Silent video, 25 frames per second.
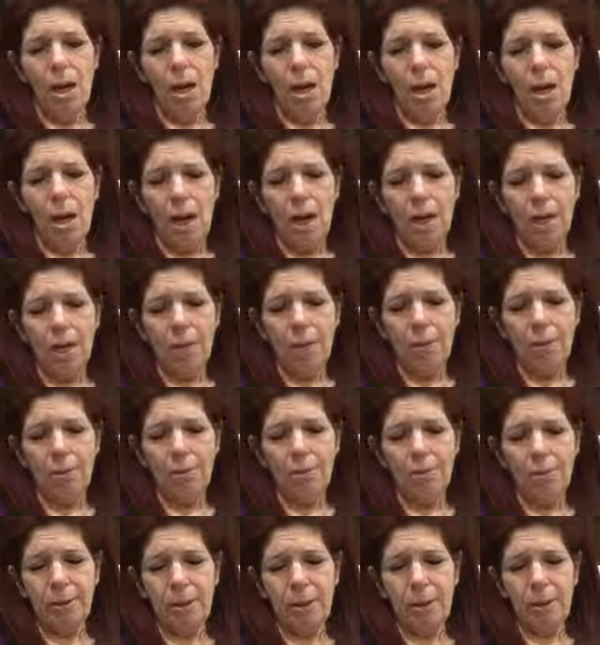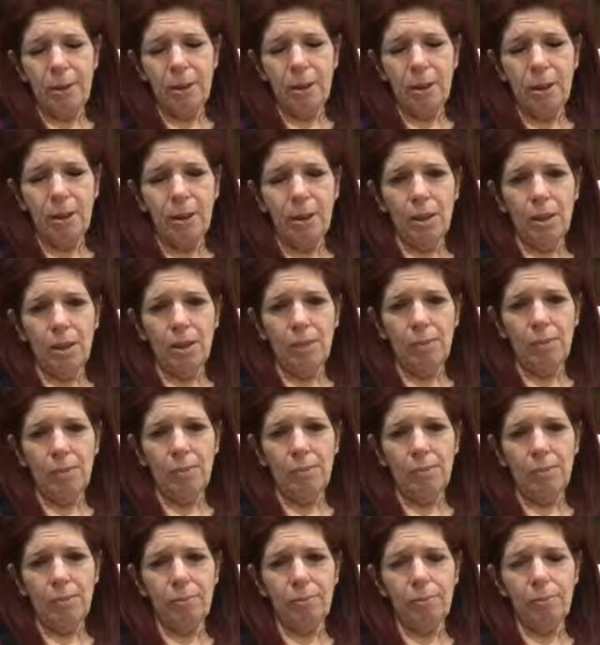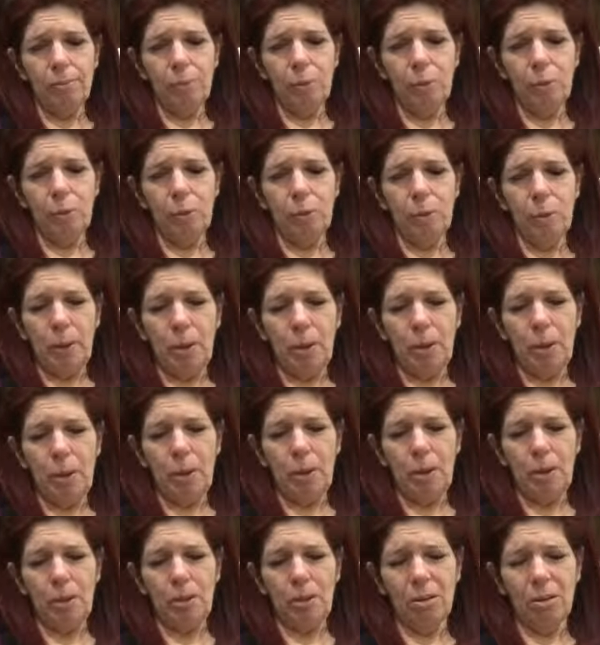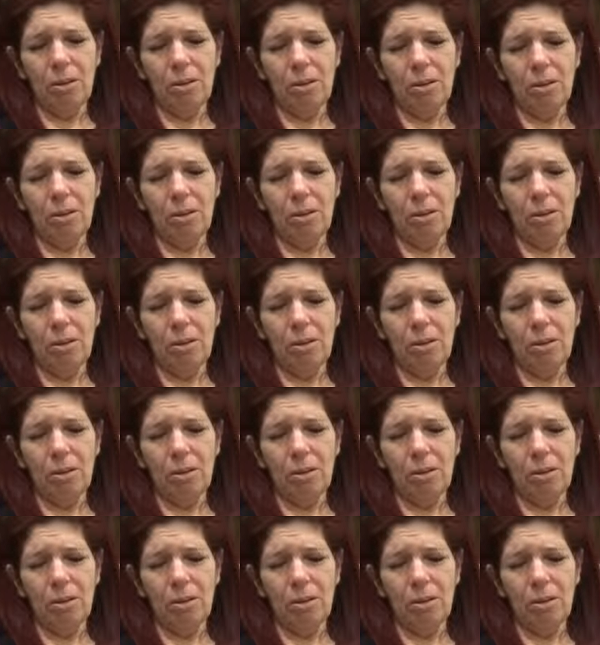I honestly, you've been there